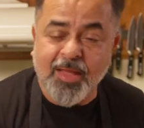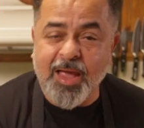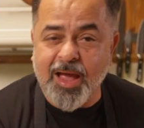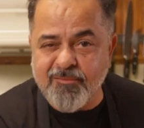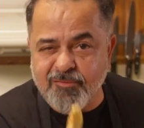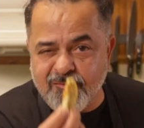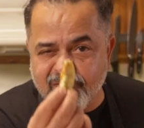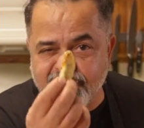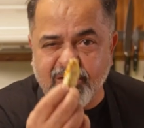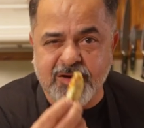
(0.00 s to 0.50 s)
have
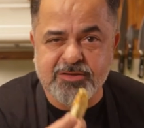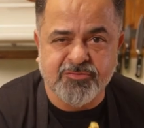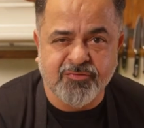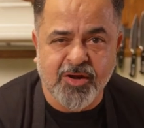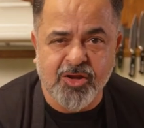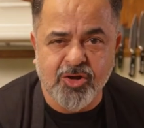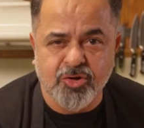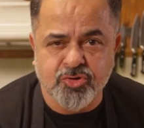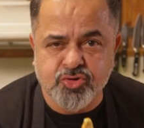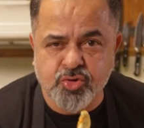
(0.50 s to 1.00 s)
a French
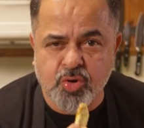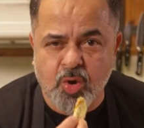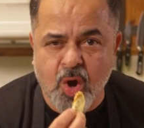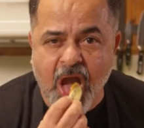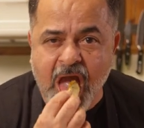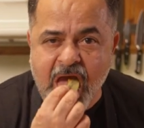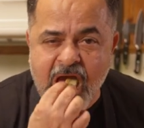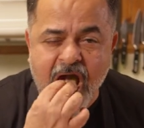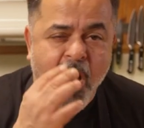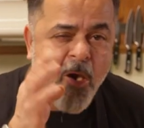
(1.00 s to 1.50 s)
fry or two.
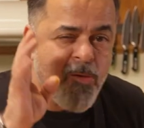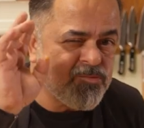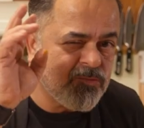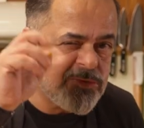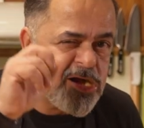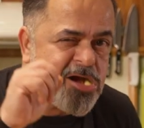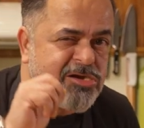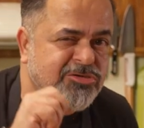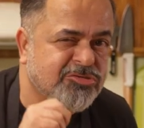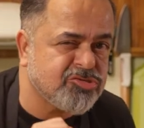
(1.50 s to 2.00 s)

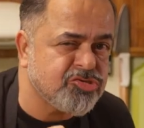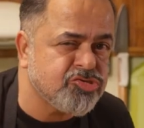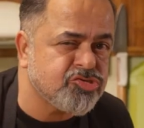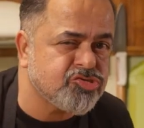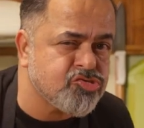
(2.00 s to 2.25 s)
I'll see you